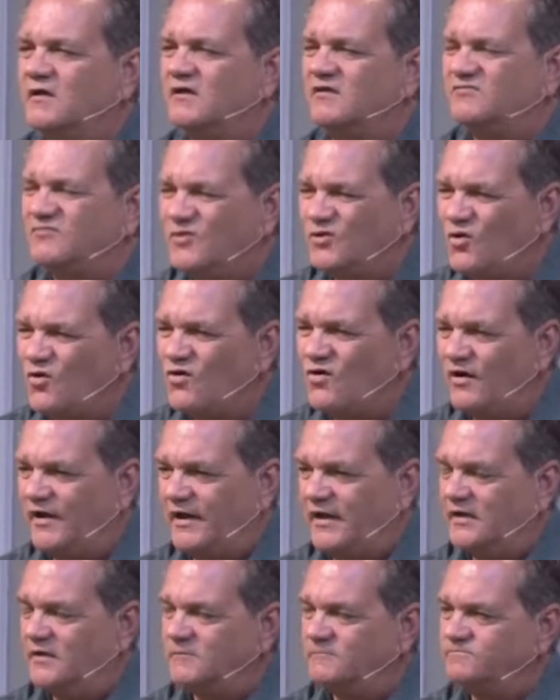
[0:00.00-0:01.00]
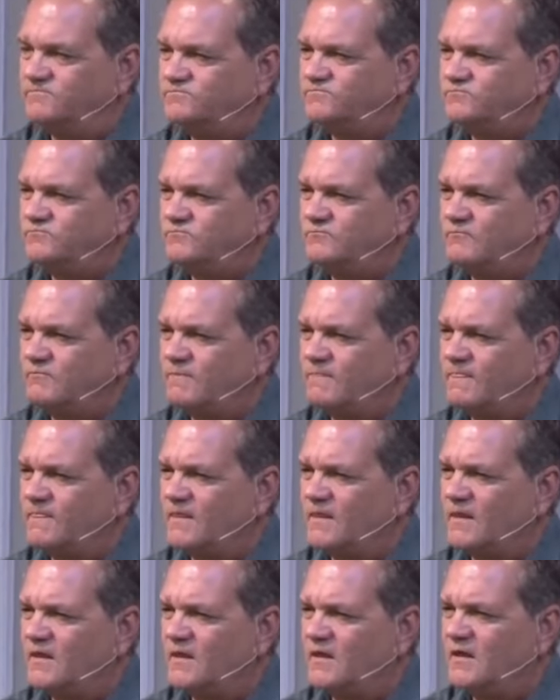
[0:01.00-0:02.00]
is glory.
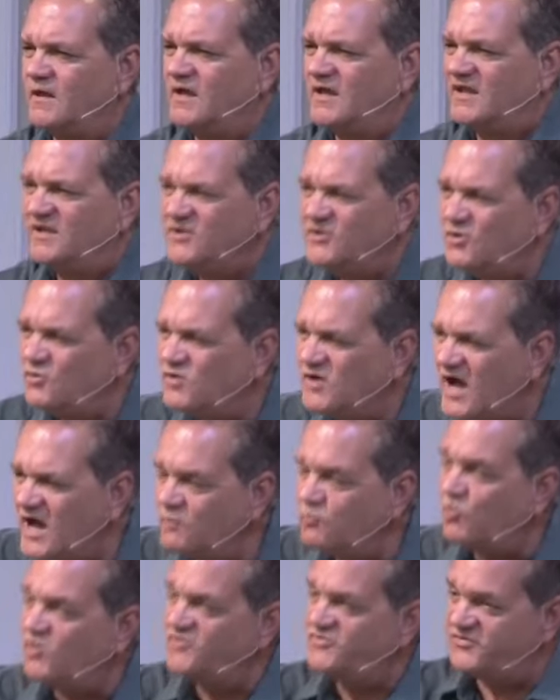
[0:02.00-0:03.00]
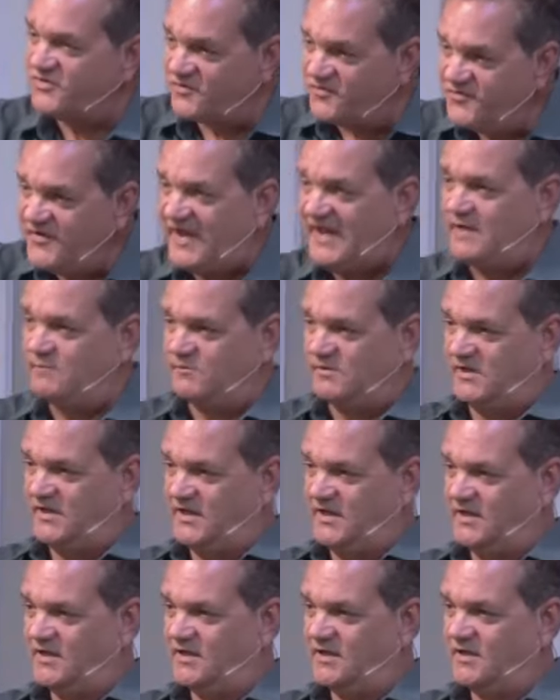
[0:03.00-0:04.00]
You know, God wants a
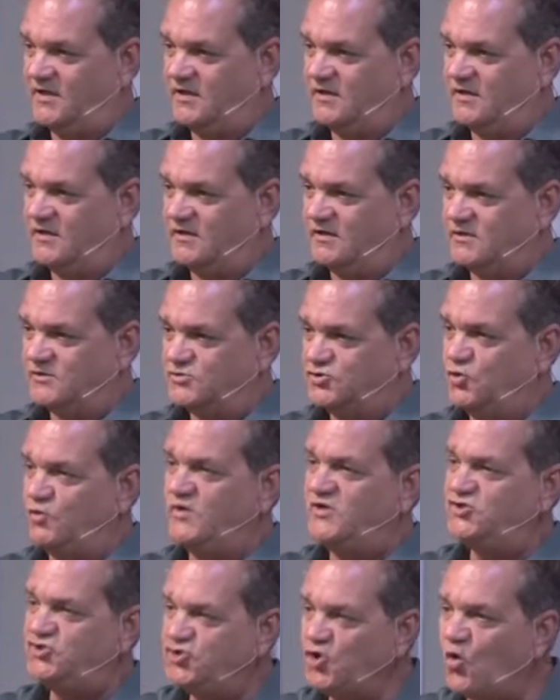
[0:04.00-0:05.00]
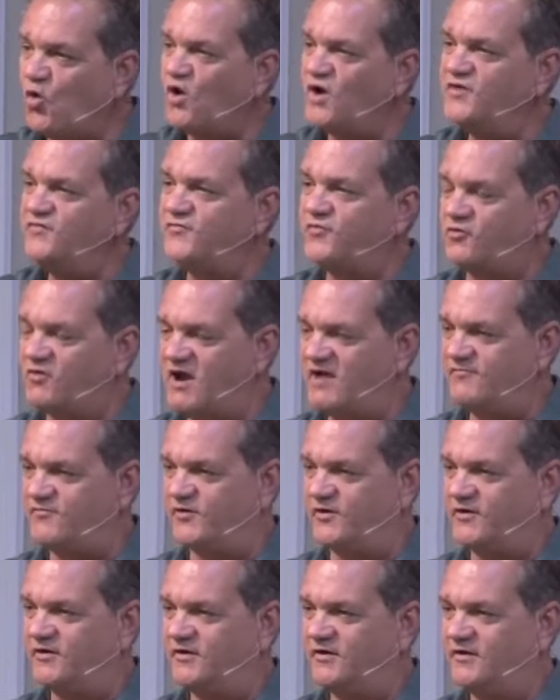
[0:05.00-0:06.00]
family to enjoy
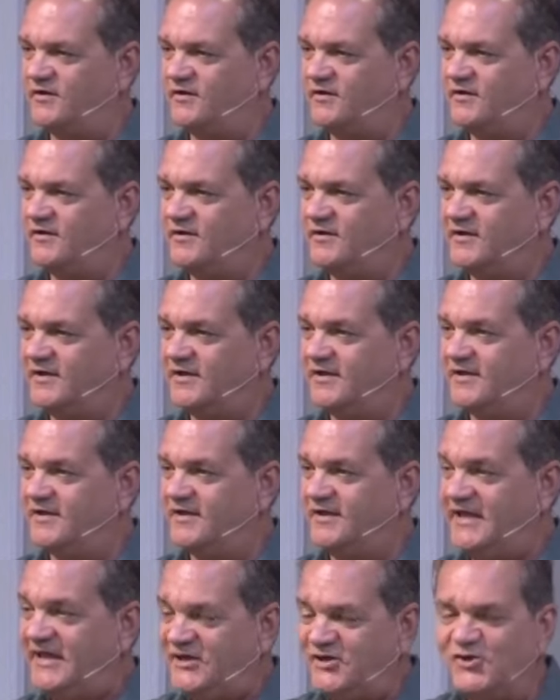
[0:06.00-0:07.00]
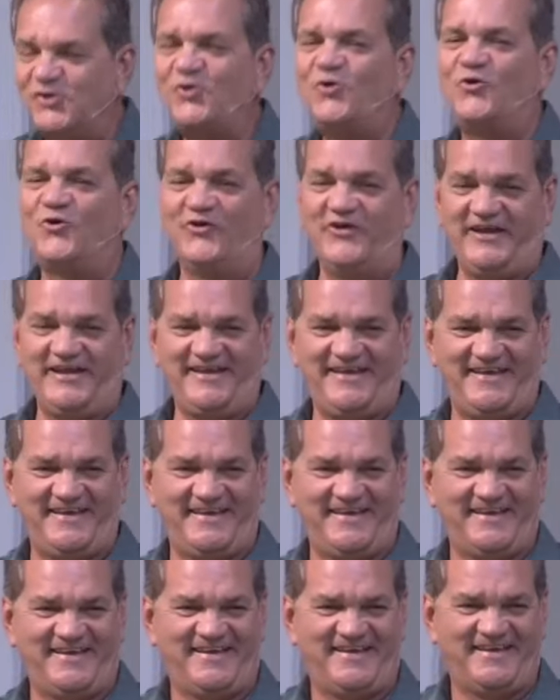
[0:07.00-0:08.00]
forever in glory.
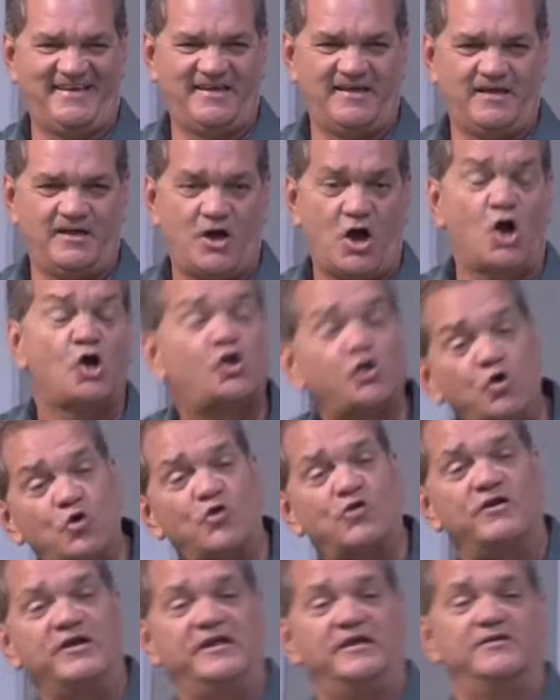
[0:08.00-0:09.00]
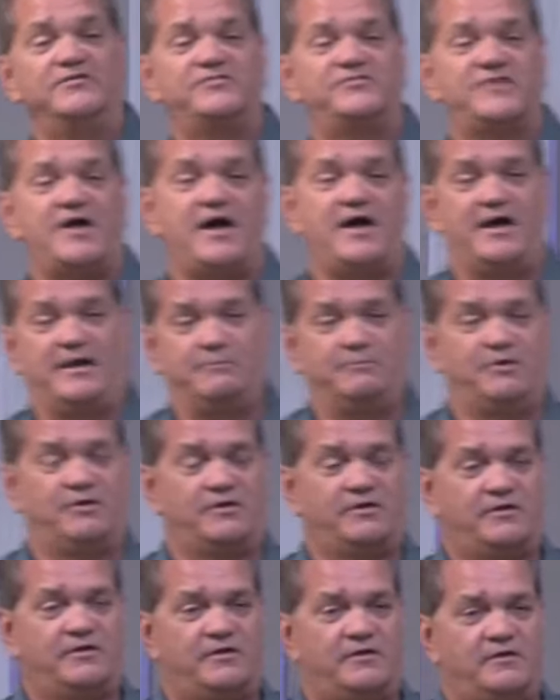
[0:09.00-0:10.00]
A glorious time,
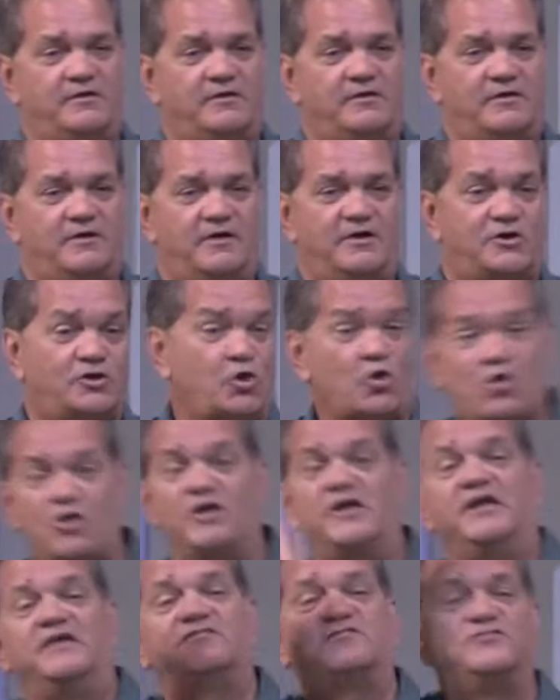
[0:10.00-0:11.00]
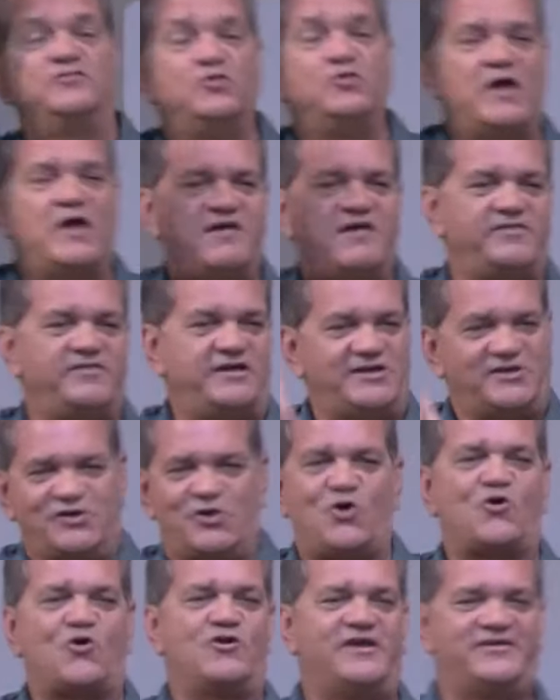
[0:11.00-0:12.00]
a glorious new heaven and
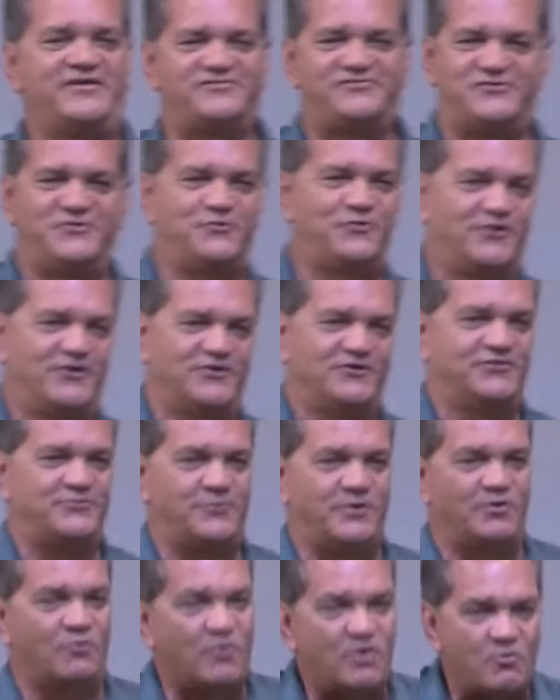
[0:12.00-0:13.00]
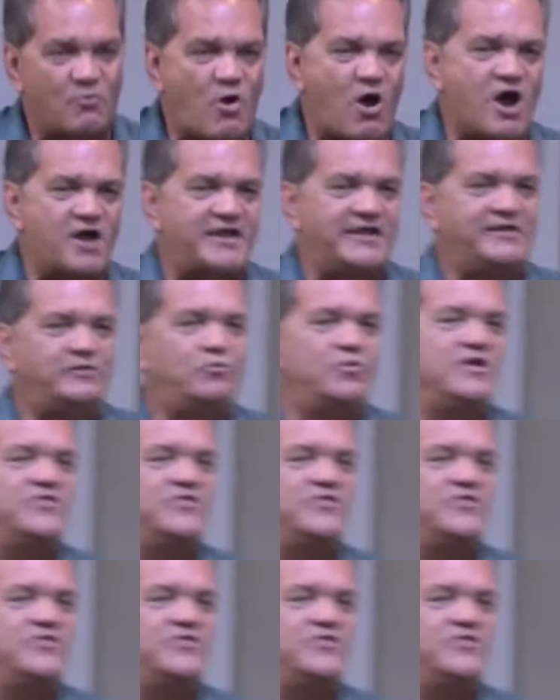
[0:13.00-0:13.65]
glorious new earth where we're walking